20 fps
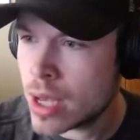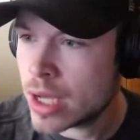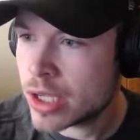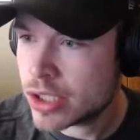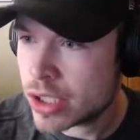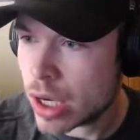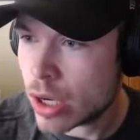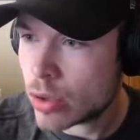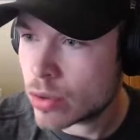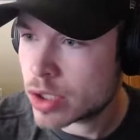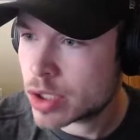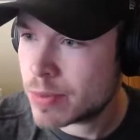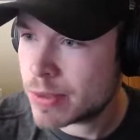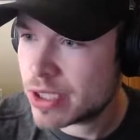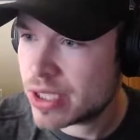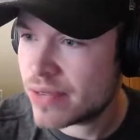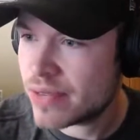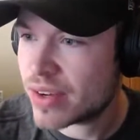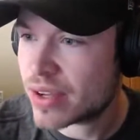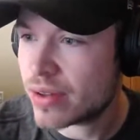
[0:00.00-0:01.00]
So
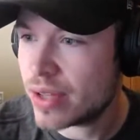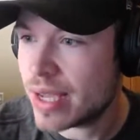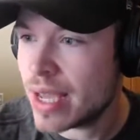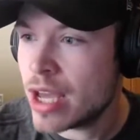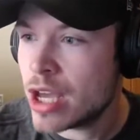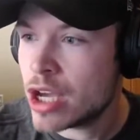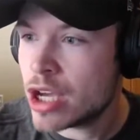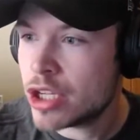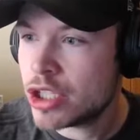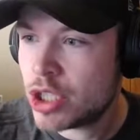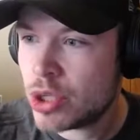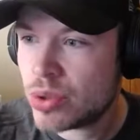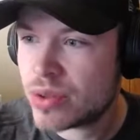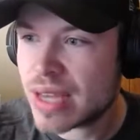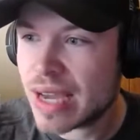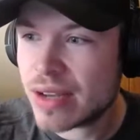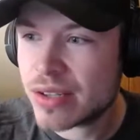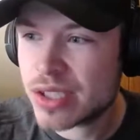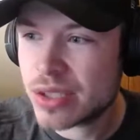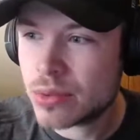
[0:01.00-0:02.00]
specifically,
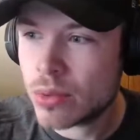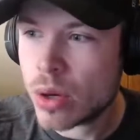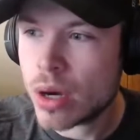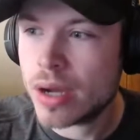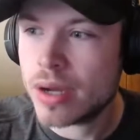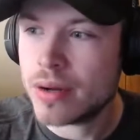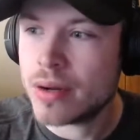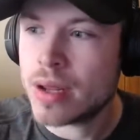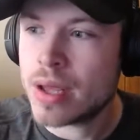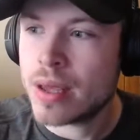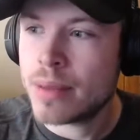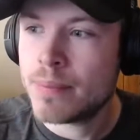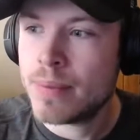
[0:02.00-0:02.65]
2001,